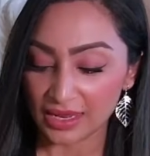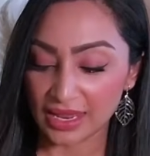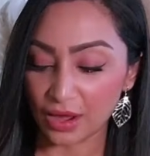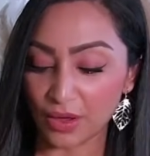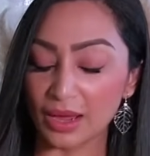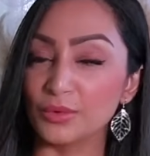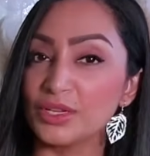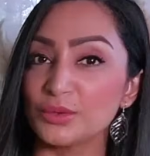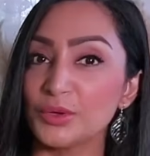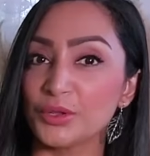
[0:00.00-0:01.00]
Now I'm
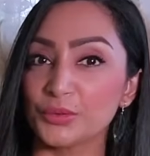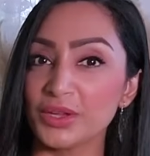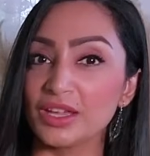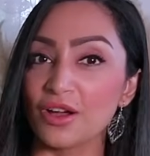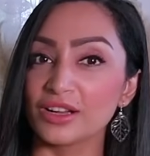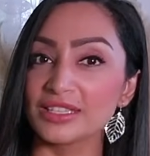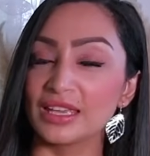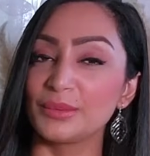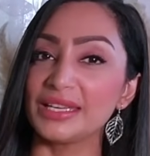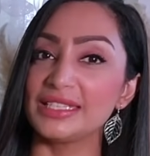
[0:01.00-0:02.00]
going to pull three cards
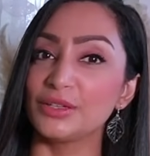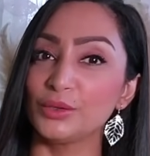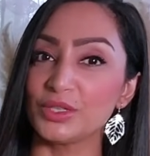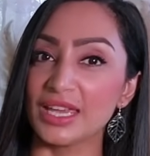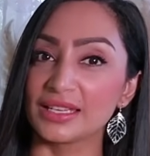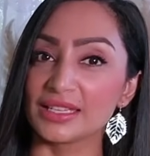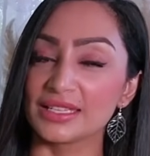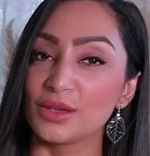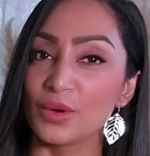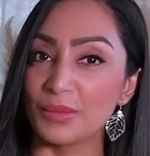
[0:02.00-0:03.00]
out of my tarot deck to
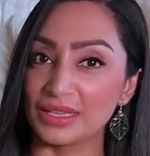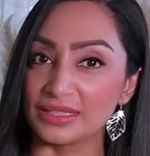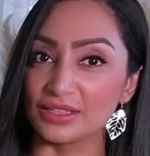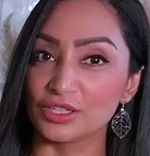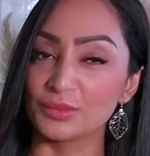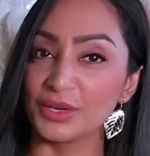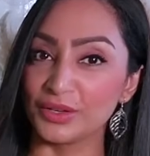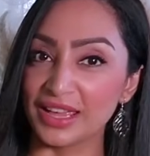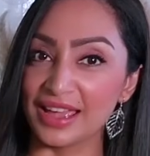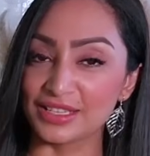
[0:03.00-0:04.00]
see what message
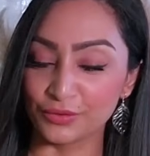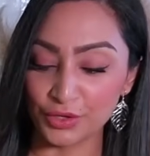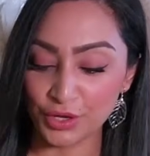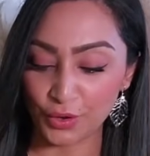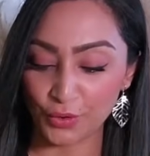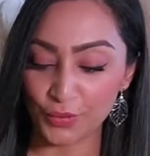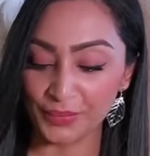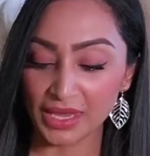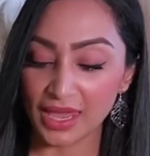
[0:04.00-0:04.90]
Spirit has for you.